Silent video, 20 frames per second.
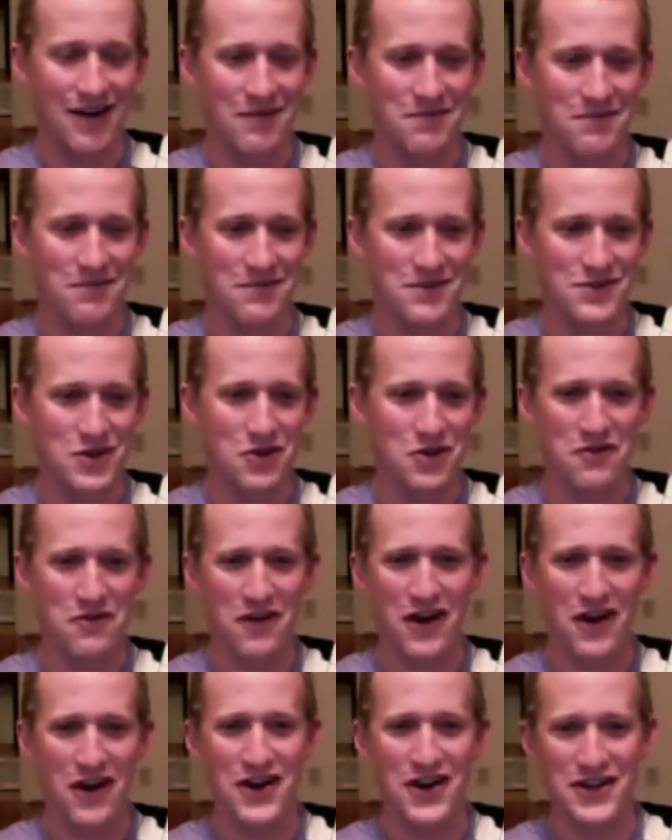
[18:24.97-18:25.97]
So
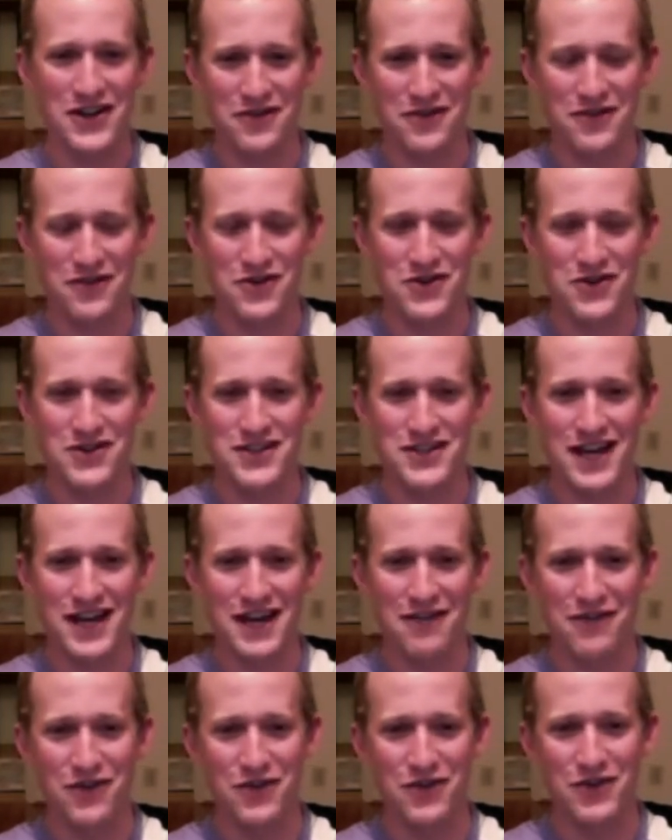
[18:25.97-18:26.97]
far, in the first
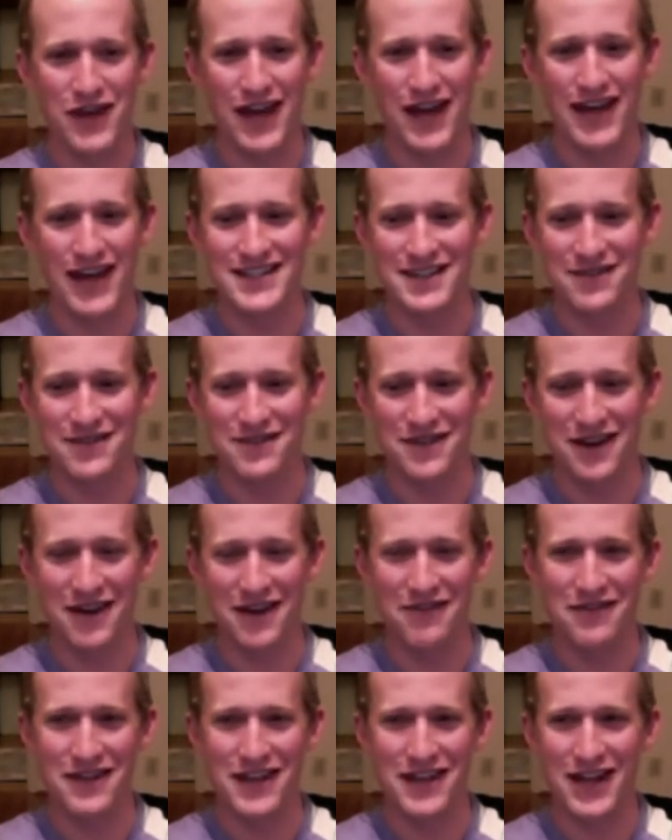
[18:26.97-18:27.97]
few days of
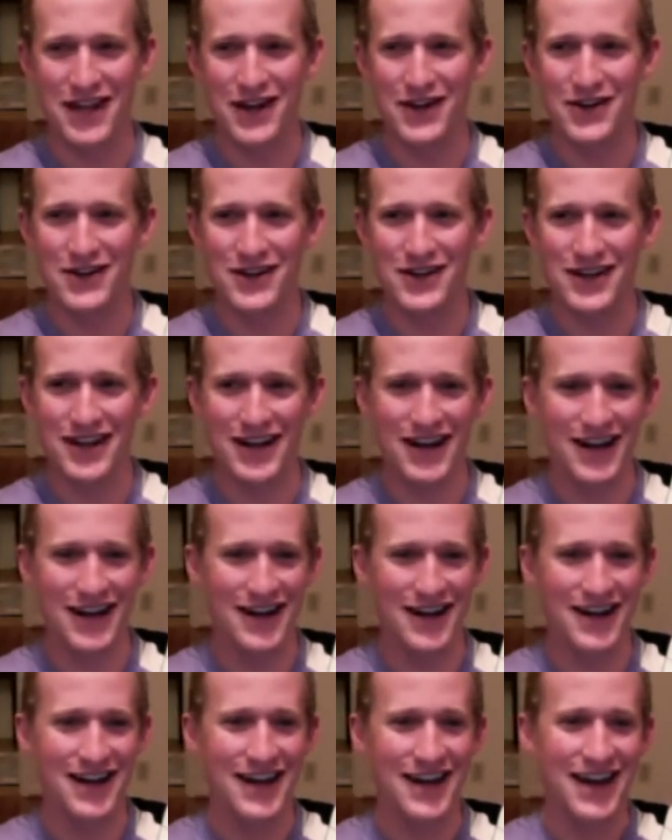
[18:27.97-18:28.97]
the year,
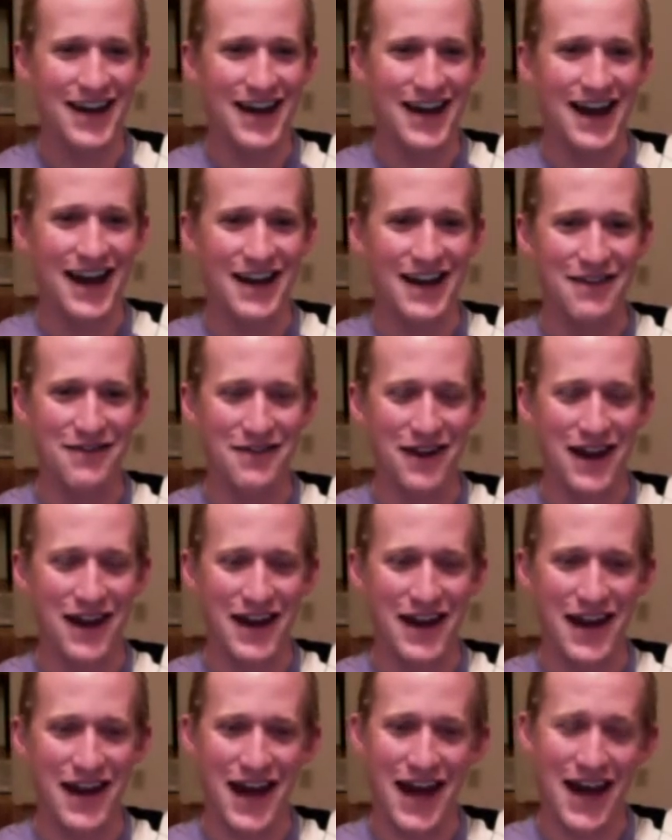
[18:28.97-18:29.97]
I
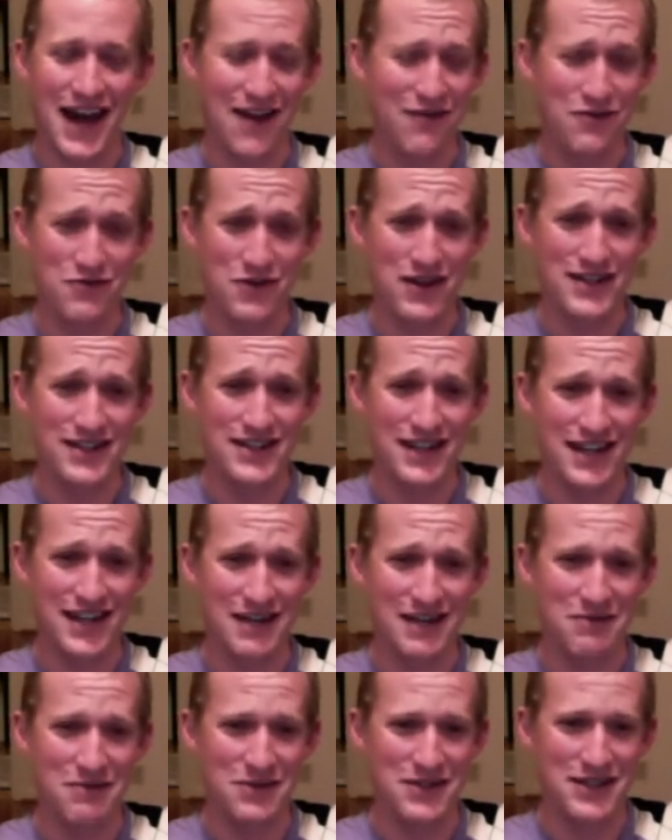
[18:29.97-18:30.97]
haven't raced any
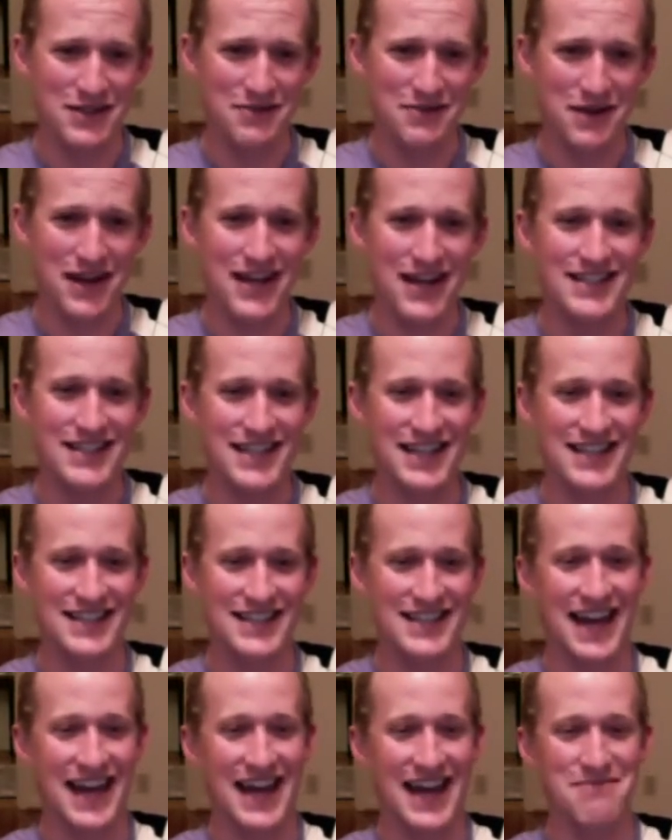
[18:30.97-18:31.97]
WTC
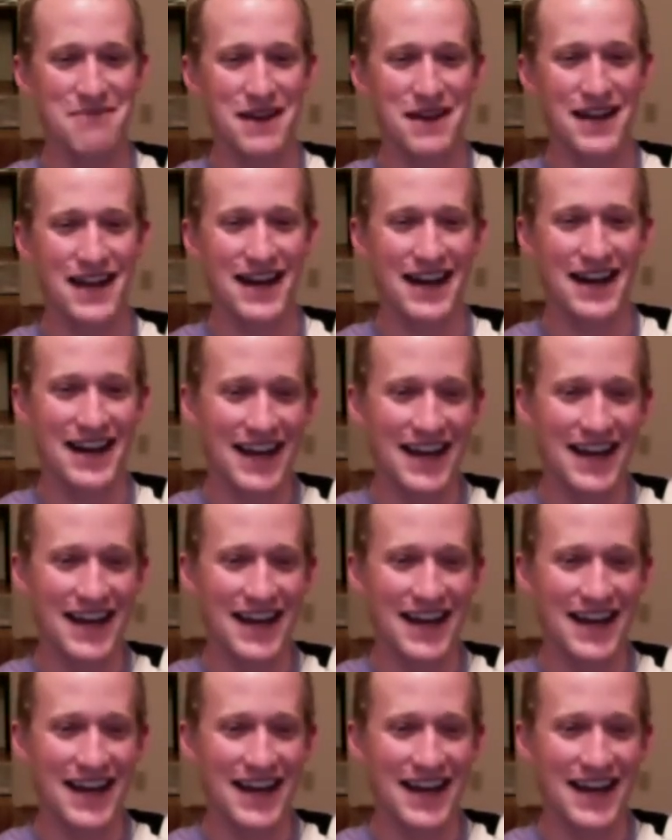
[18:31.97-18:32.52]
races yet, but